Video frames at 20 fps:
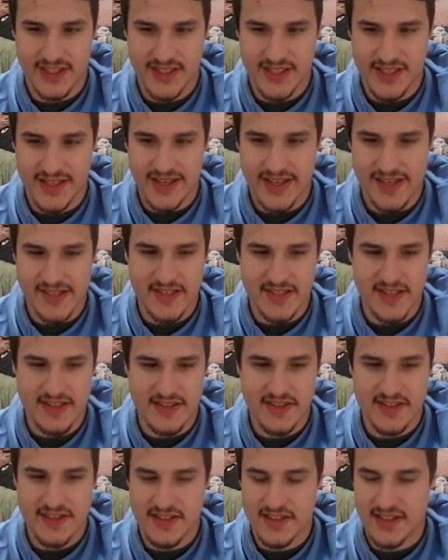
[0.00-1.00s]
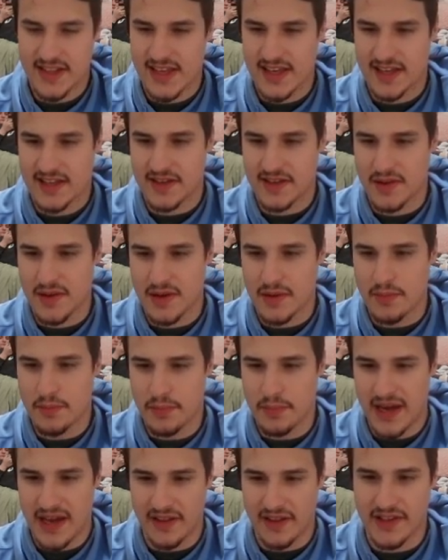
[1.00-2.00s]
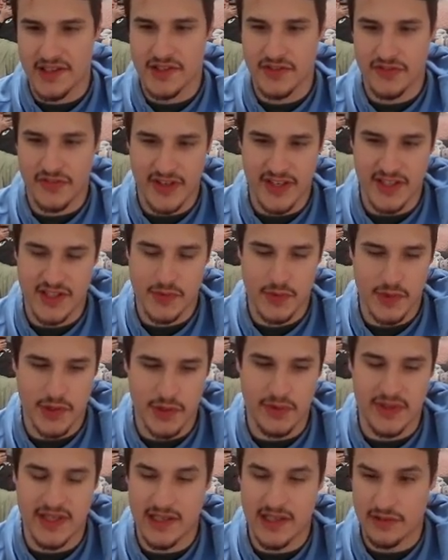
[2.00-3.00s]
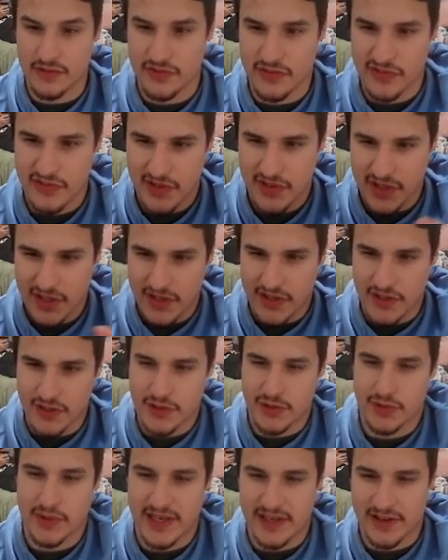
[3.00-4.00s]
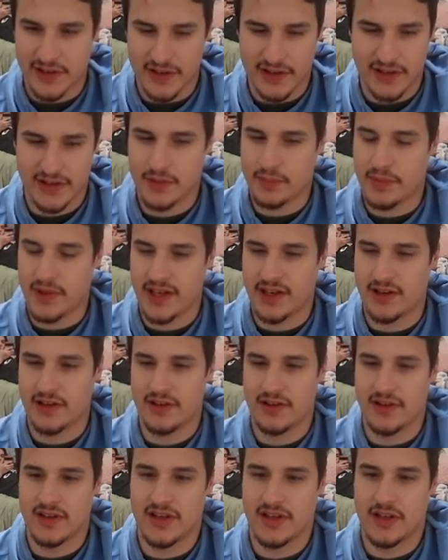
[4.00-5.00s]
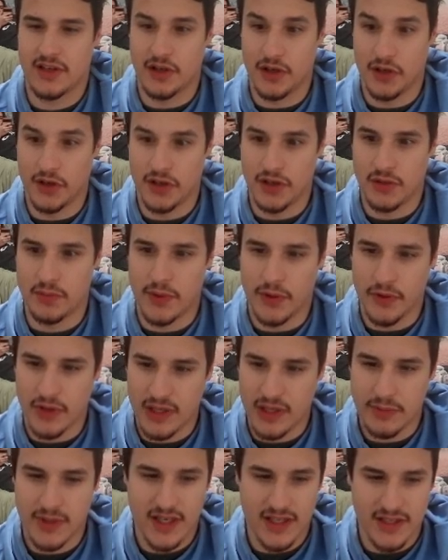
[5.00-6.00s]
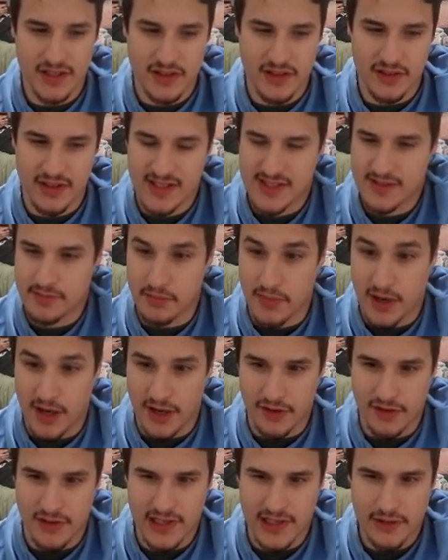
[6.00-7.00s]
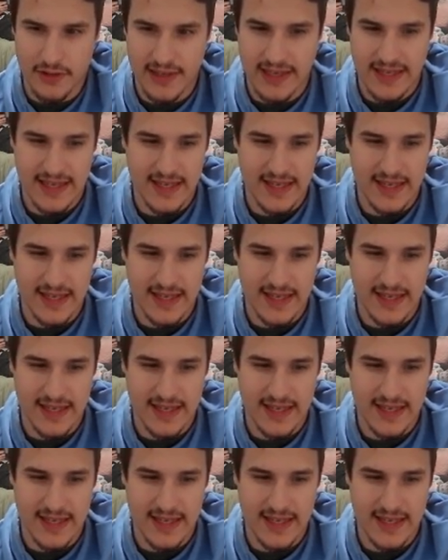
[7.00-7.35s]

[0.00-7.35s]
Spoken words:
it's easy to like balance fights when you give the trainer, the player, good Pokemon, or at least moderately okay,